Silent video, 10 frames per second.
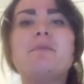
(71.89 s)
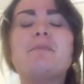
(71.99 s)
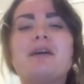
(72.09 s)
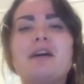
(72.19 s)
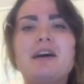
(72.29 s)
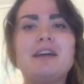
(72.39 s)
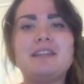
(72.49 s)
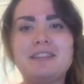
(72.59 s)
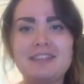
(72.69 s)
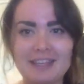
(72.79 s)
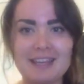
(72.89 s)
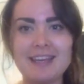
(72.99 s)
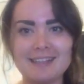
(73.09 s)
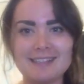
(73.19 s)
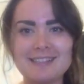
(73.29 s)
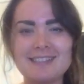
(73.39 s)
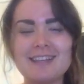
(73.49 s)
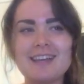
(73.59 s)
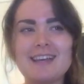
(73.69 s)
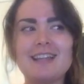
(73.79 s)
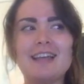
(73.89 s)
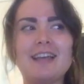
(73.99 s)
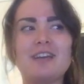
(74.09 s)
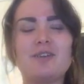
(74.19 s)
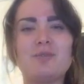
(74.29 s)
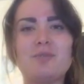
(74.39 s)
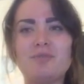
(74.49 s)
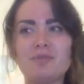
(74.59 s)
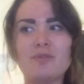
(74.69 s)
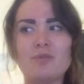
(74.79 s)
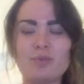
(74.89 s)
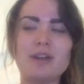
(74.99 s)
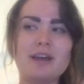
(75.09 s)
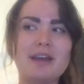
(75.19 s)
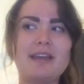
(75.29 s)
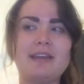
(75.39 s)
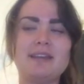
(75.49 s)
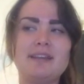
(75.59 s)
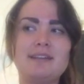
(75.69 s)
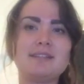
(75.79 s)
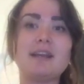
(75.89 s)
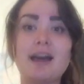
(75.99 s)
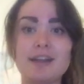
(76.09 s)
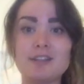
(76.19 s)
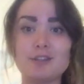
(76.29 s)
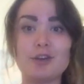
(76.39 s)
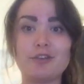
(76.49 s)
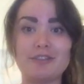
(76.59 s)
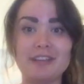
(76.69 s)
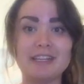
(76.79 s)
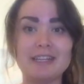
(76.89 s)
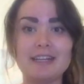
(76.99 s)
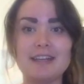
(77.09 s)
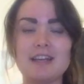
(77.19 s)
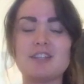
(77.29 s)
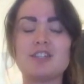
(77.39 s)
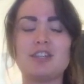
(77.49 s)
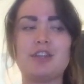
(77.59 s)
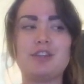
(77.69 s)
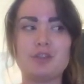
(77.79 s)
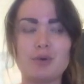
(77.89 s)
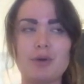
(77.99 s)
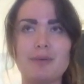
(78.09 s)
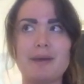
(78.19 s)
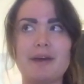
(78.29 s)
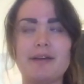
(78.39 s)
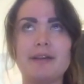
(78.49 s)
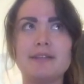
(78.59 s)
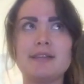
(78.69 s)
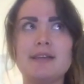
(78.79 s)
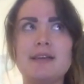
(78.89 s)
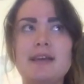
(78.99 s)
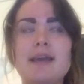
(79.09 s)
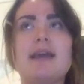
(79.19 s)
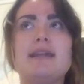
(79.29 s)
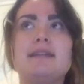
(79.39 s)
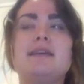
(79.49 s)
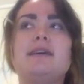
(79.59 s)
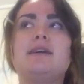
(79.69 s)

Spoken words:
But the thing is, like, when I decided to go vegan and actually thought about it and